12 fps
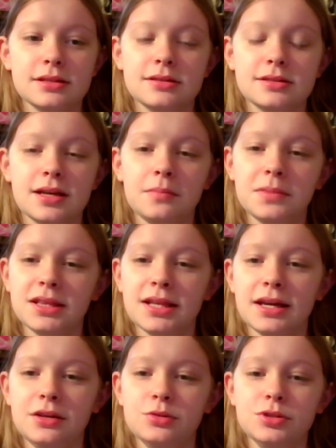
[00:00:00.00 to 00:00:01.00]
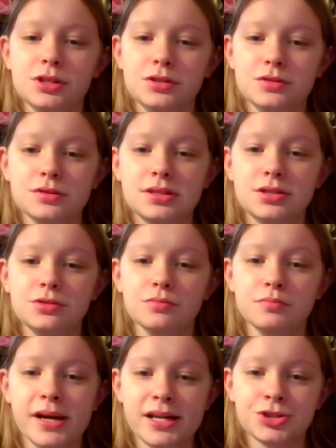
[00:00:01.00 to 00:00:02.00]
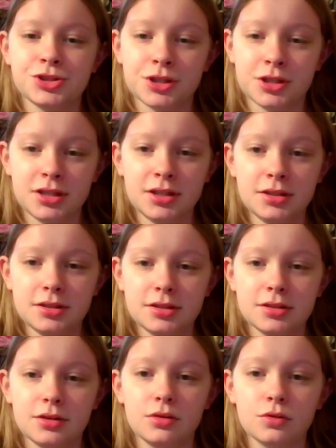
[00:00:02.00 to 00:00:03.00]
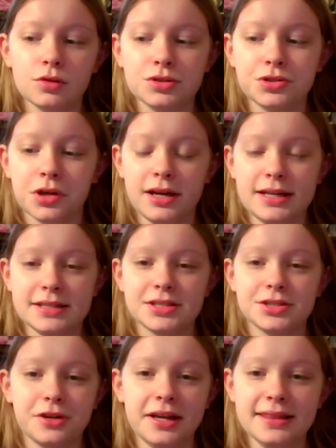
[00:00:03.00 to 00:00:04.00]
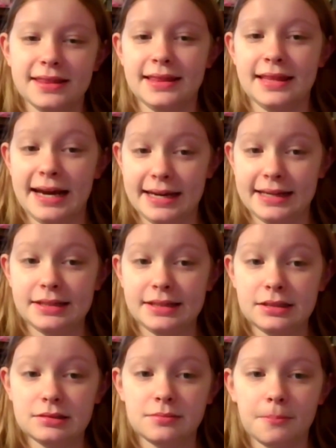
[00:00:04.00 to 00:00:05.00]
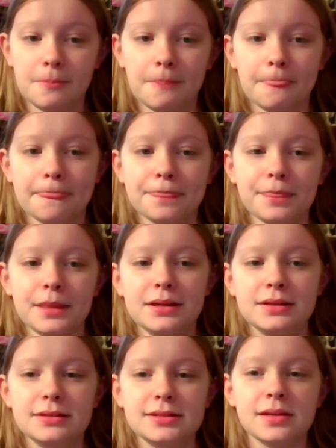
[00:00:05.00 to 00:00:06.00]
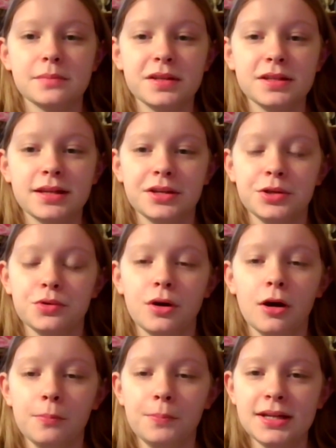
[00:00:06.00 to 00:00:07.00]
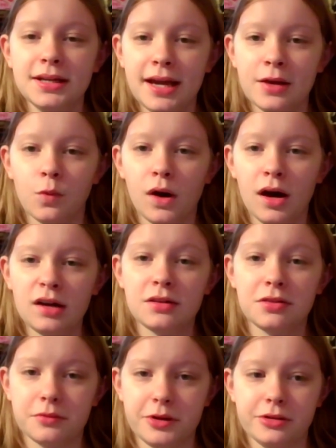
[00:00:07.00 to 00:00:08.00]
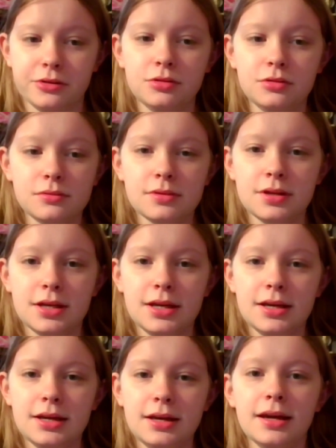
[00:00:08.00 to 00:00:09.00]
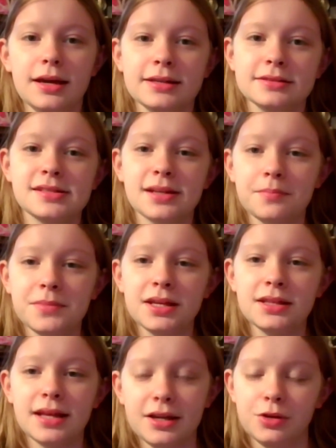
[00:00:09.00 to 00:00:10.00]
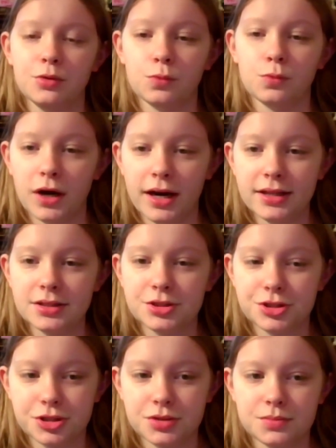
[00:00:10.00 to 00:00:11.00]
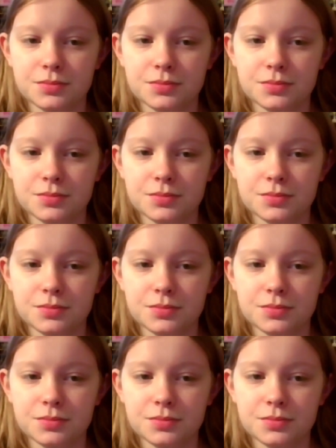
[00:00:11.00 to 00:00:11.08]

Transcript: something that you use to measure or draw a straight line, something that you open and walk through, and something that you watch.